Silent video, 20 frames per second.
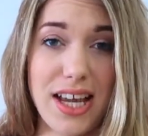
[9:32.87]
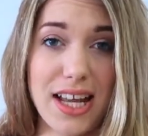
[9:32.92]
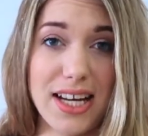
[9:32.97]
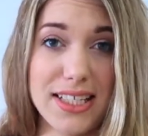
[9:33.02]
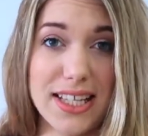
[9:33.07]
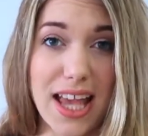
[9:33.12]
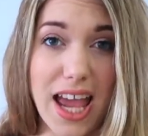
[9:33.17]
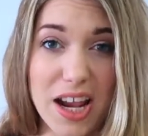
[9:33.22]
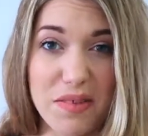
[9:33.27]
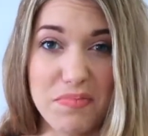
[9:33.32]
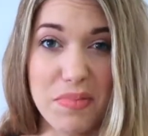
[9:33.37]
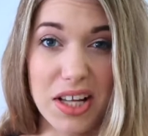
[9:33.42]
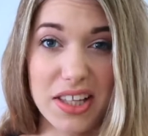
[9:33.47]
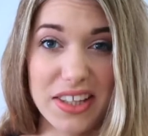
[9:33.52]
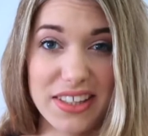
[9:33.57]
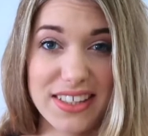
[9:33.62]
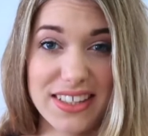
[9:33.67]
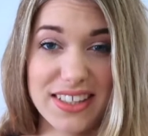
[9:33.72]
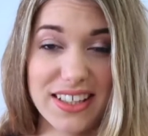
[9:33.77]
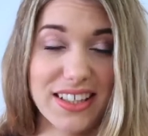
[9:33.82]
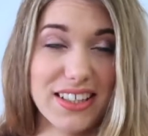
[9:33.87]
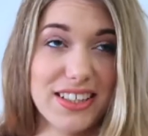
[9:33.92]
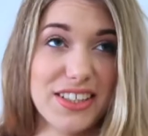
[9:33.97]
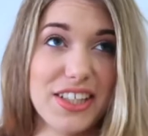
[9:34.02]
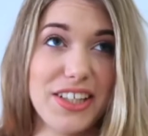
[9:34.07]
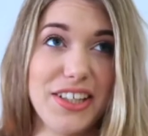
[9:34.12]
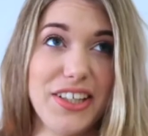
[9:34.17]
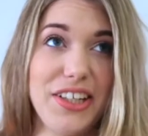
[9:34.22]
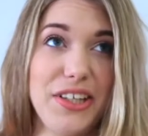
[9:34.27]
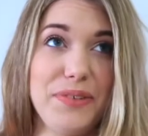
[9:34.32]
He's 8 months,
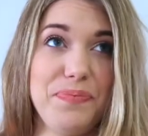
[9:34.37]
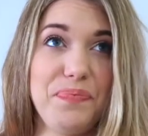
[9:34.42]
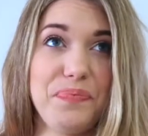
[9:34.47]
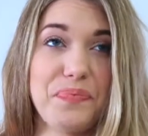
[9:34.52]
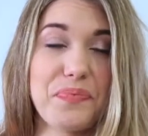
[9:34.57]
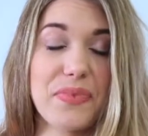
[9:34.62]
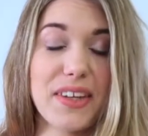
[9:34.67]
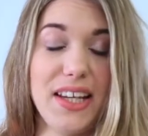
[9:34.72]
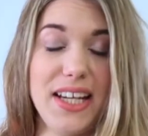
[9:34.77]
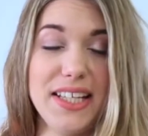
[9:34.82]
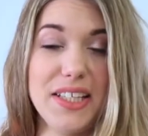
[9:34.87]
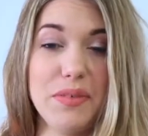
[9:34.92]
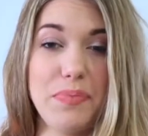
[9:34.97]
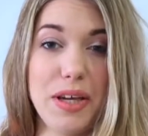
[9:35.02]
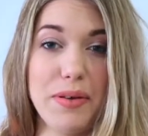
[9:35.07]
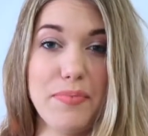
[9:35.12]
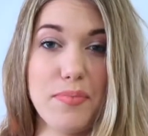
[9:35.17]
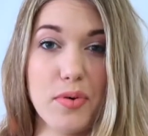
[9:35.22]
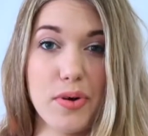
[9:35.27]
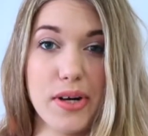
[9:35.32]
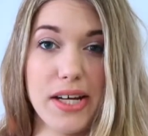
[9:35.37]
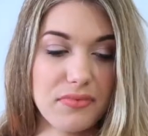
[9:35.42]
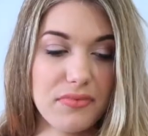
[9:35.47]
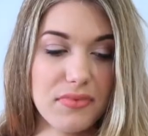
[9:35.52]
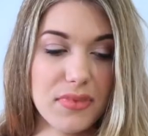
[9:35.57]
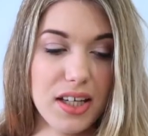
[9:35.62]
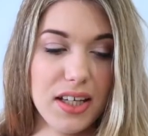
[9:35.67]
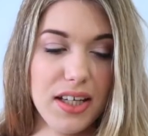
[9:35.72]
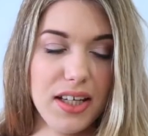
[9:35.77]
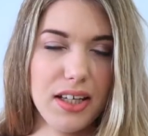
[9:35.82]
so he's a big boy.
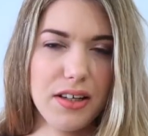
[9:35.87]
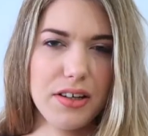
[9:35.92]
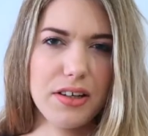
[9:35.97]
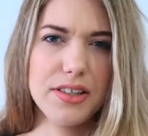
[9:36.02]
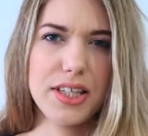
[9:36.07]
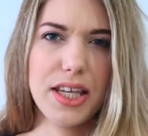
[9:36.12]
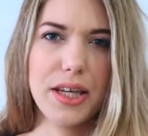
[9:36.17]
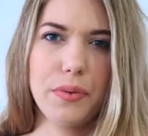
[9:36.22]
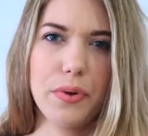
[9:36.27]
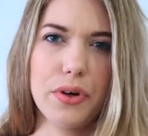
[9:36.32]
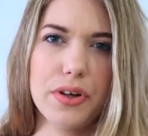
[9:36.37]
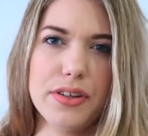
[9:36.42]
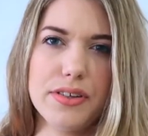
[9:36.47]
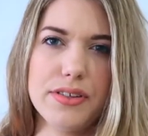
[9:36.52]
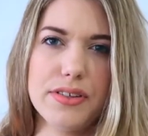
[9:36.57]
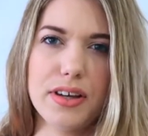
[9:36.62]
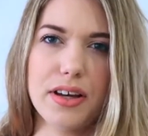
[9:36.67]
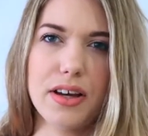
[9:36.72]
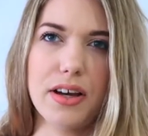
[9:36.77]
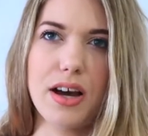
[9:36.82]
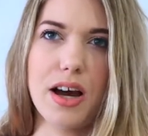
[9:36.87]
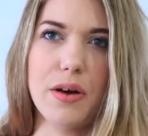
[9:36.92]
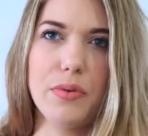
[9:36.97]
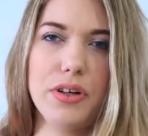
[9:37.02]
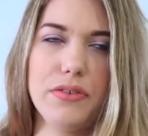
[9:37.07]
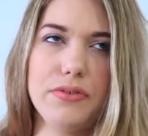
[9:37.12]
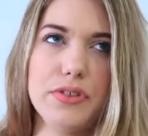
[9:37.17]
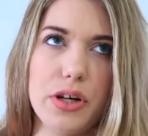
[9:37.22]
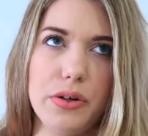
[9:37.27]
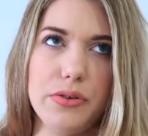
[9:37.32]
Because he was, I
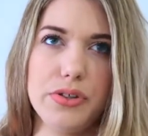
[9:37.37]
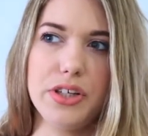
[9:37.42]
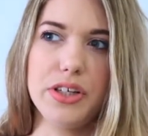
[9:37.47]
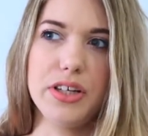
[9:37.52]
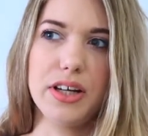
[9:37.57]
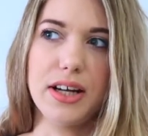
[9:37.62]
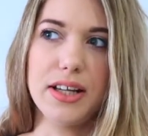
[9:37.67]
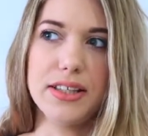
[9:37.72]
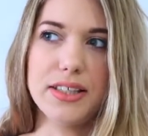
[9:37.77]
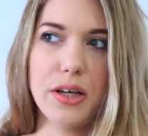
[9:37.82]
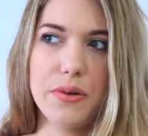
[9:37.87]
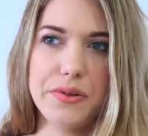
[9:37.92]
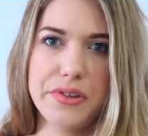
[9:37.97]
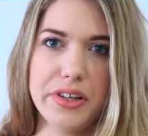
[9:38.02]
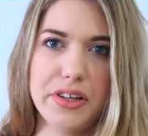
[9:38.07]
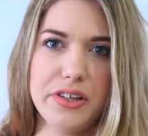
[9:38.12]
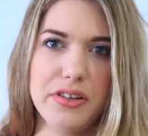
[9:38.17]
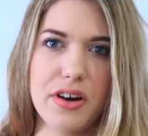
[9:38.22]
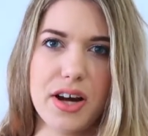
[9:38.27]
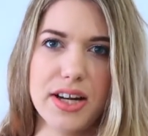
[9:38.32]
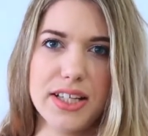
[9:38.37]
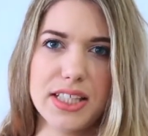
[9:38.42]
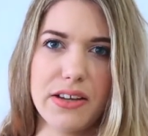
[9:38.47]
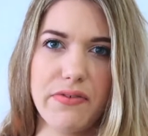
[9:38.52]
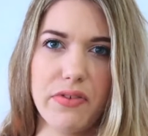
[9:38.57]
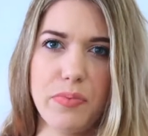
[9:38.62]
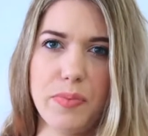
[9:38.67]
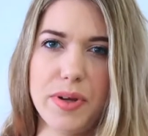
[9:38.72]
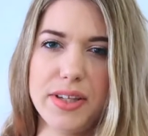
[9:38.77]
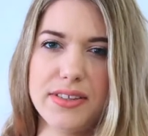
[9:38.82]
would have told you guys, he was in the
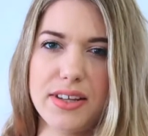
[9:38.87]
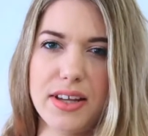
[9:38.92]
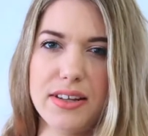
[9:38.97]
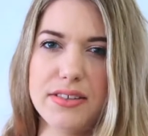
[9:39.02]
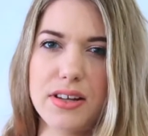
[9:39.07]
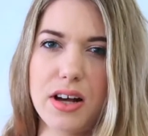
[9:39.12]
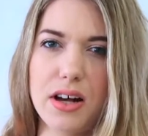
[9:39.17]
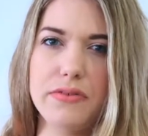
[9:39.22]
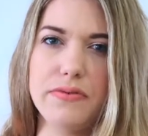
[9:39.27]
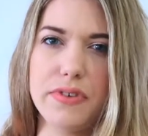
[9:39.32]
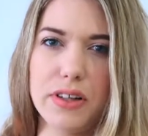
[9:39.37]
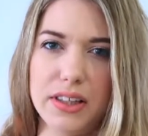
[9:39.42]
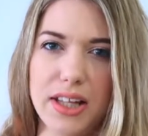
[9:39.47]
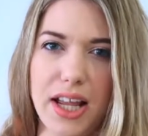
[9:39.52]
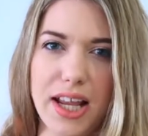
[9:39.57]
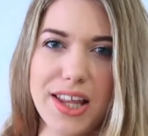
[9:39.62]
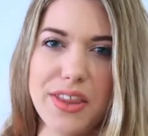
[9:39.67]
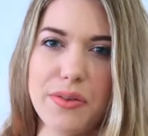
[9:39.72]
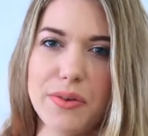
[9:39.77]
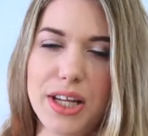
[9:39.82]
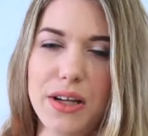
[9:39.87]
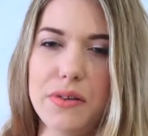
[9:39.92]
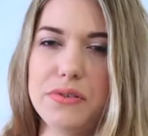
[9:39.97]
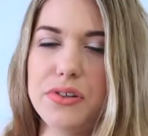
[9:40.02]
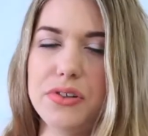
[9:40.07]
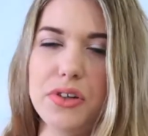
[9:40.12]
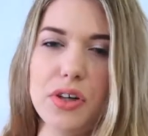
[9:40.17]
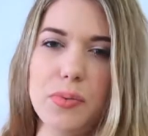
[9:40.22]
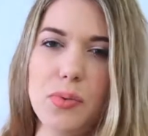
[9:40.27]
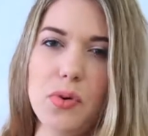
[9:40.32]
97th percentile for length when he was
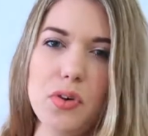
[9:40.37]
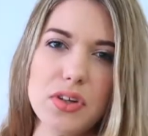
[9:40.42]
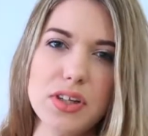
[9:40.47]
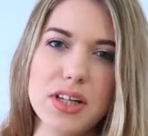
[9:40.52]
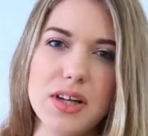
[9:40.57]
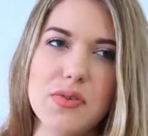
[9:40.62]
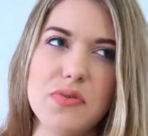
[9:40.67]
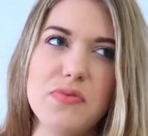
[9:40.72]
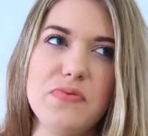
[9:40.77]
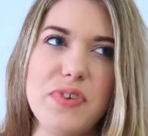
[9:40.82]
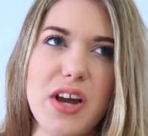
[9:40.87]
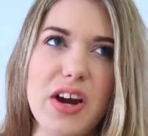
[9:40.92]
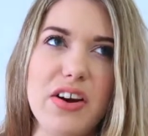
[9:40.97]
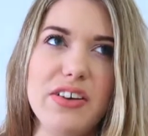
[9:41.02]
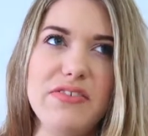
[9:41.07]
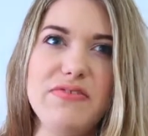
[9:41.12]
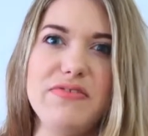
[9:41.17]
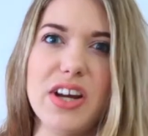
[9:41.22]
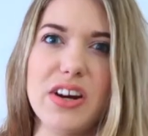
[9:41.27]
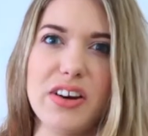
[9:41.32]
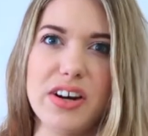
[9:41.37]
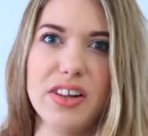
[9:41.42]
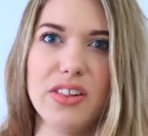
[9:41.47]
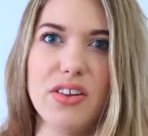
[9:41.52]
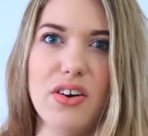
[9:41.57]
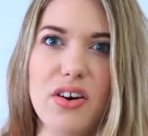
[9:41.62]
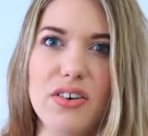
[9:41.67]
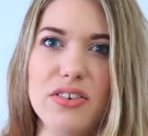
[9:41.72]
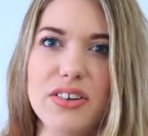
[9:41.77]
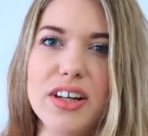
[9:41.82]
a newborn. It was very, very
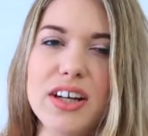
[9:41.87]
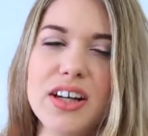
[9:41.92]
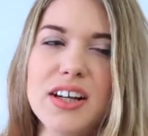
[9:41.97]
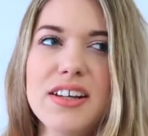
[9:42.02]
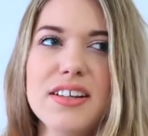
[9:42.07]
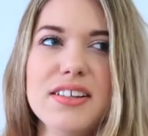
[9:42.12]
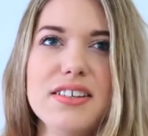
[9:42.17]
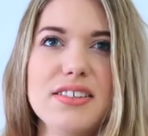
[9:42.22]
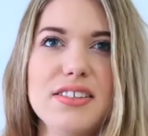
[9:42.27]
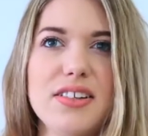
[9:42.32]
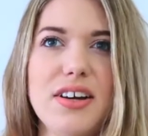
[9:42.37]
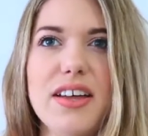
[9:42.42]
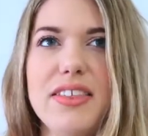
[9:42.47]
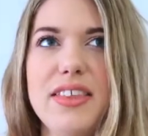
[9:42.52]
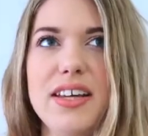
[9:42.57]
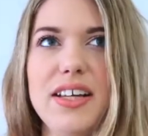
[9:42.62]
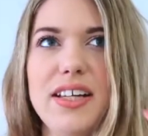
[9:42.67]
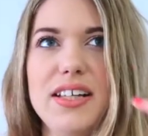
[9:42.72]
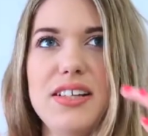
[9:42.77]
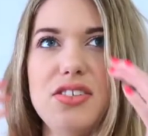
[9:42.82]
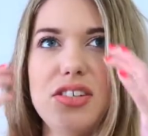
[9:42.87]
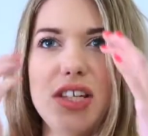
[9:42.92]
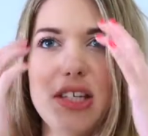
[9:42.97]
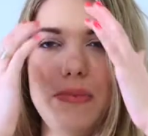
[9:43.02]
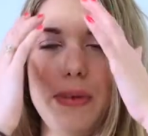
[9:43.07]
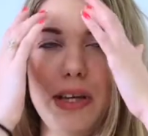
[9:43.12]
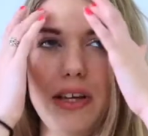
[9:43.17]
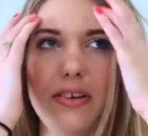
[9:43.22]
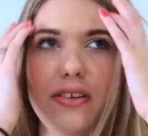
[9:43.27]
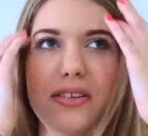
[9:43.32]
long. So I think it's
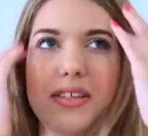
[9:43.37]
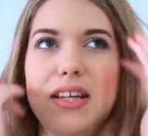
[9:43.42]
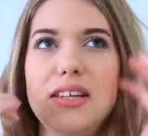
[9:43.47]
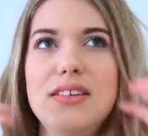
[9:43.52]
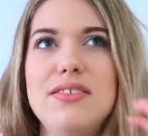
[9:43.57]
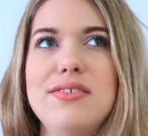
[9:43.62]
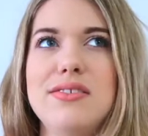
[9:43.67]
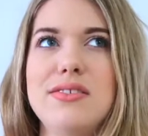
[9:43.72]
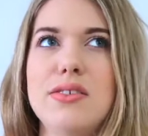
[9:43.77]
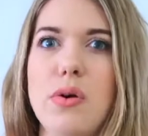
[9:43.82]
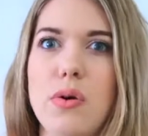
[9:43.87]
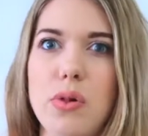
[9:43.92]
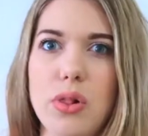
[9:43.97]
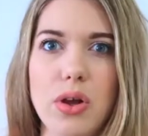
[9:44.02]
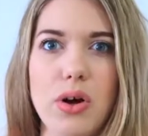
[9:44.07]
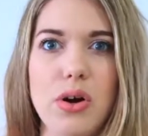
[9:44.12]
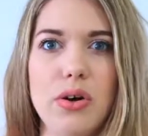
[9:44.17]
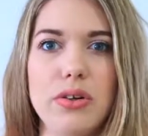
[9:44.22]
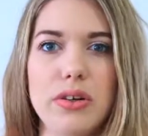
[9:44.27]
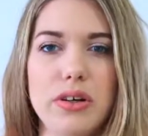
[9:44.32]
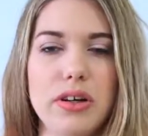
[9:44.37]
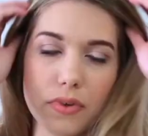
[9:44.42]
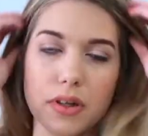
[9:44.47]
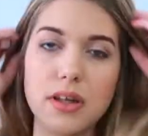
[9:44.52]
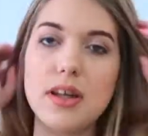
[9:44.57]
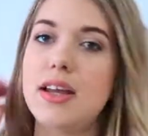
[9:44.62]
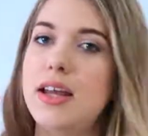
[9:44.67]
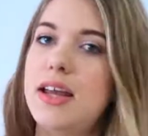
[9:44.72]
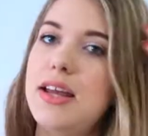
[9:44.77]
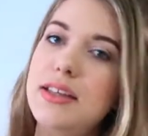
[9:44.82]
just because he's so long.
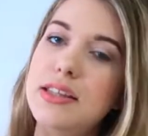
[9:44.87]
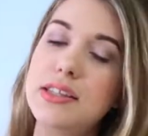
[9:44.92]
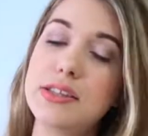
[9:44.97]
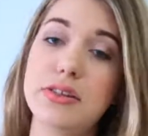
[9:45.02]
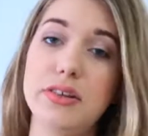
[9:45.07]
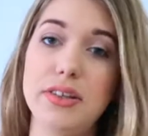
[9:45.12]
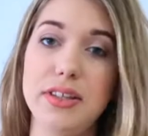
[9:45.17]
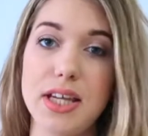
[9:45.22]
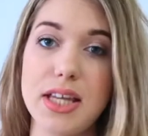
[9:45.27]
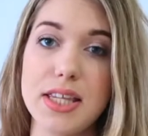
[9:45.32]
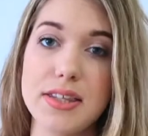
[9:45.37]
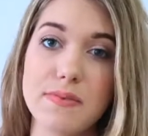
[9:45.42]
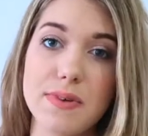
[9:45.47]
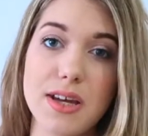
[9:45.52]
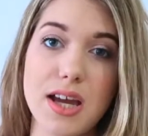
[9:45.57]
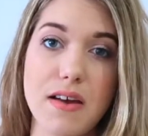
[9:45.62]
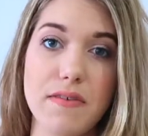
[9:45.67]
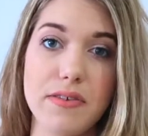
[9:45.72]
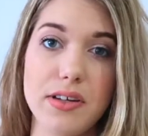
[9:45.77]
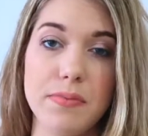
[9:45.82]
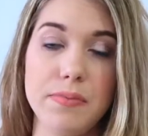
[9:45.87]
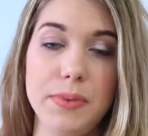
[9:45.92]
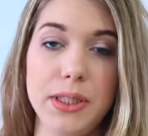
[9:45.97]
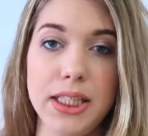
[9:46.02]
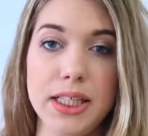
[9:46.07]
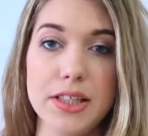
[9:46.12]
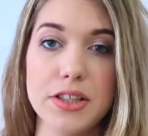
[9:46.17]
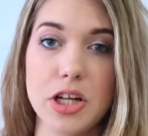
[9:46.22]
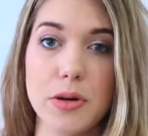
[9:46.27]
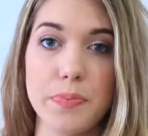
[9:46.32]
And so yes, we have
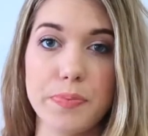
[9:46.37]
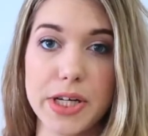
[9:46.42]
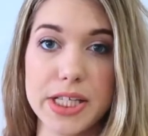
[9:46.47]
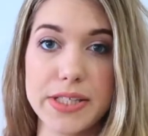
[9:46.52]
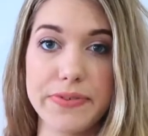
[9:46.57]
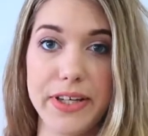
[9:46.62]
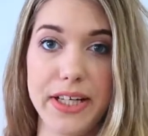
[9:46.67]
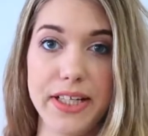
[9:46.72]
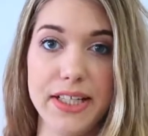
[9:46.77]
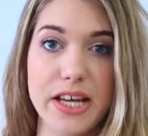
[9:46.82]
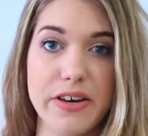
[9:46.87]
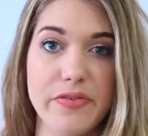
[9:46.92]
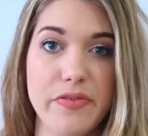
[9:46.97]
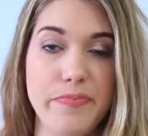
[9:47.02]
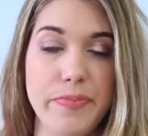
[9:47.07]
completely stopped breastfeeding now.